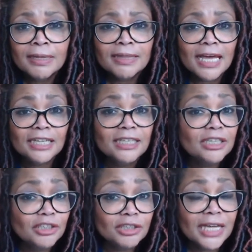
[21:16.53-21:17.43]
then
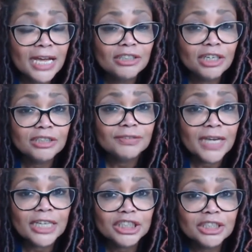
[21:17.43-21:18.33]
you'll get a
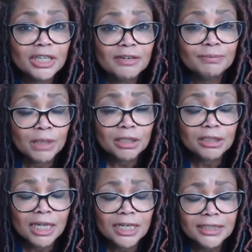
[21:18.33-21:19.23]
notification that I'm
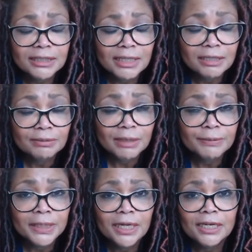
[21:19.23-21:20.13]
gone live, that I'm
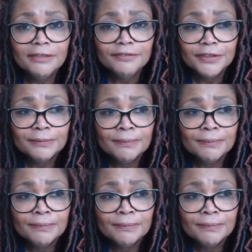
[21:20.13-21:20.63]
going live.